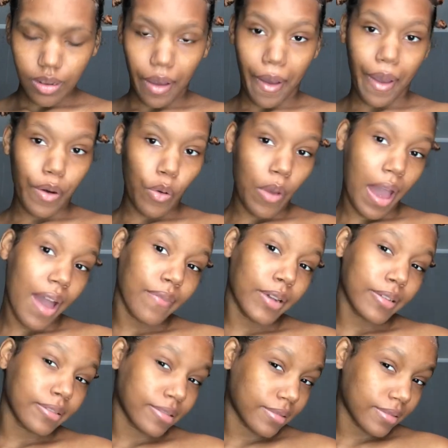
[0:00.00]
I don't have a
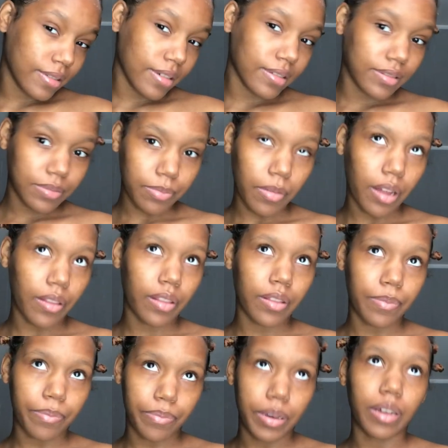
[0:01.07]
six month
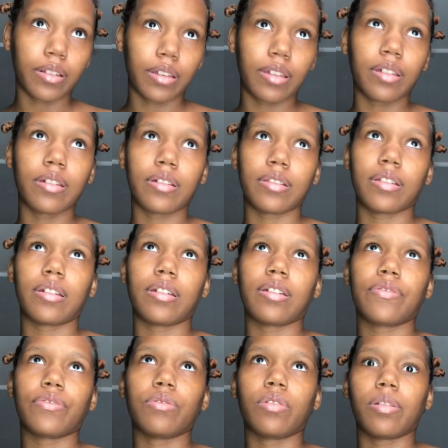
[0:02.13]
belly. Like, if
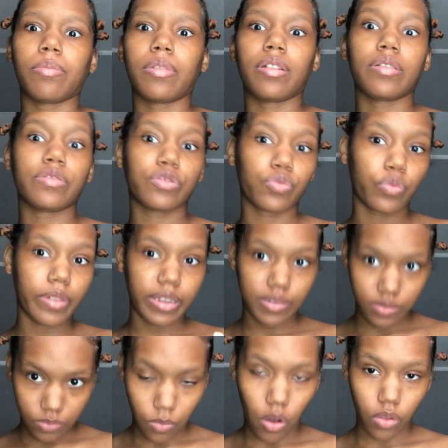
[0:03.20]
you get me, it's way
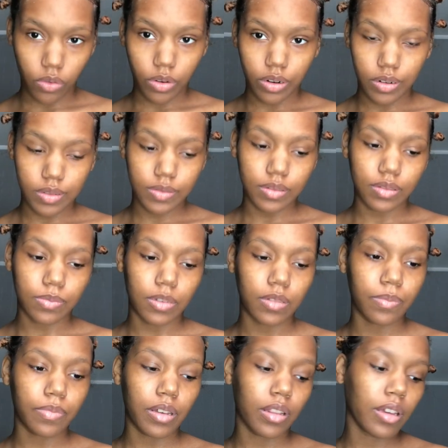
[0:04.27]
smaller than a six month
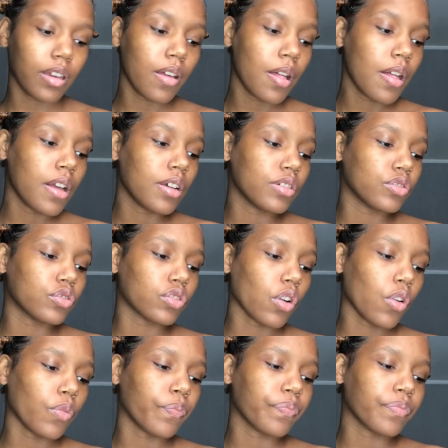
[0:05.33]
belly.
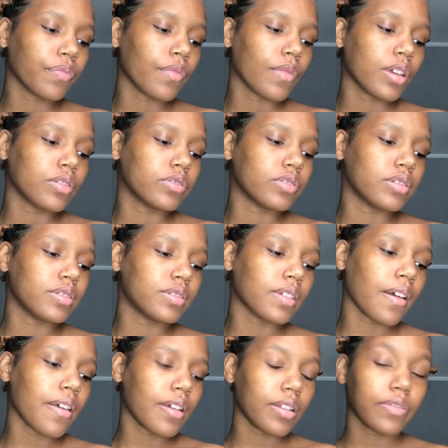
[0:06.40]
So, she
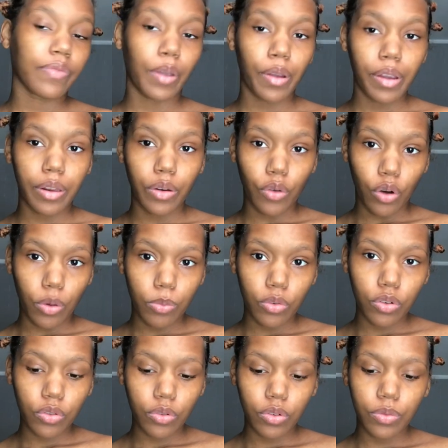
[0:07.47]
said it's very
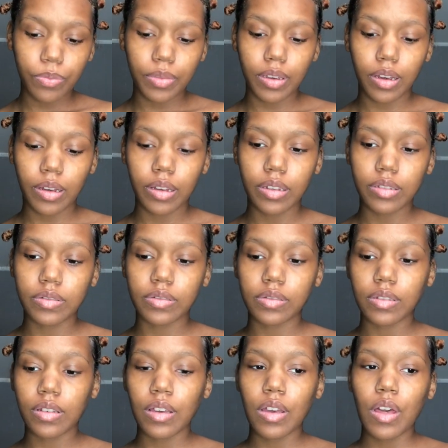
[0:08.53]
normal because
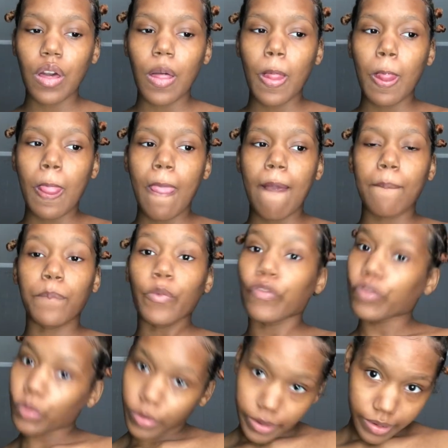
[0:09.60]

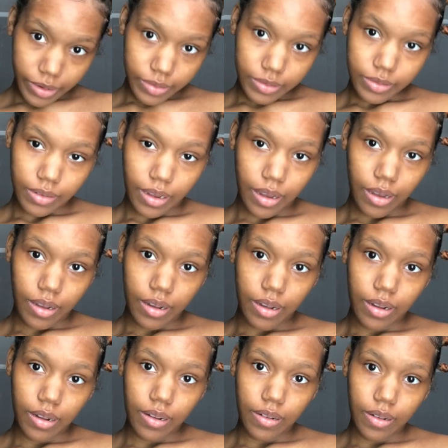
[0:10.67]
before this,
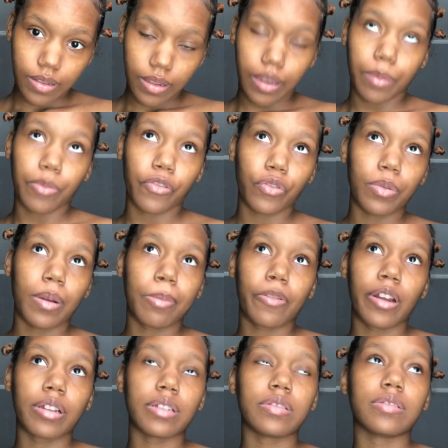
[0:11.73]
like before my
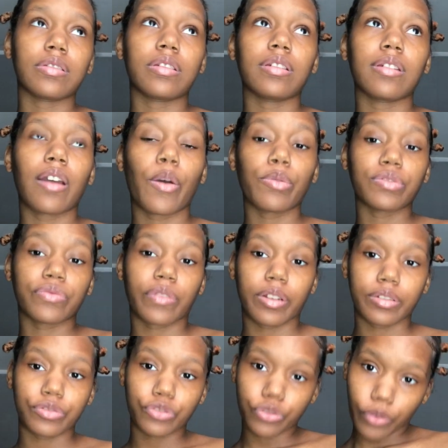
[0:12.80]
pregnancy, I was
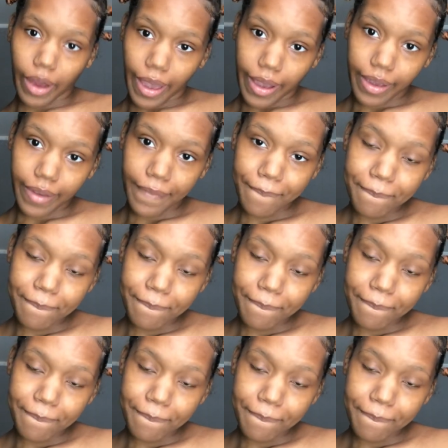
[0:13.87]
running track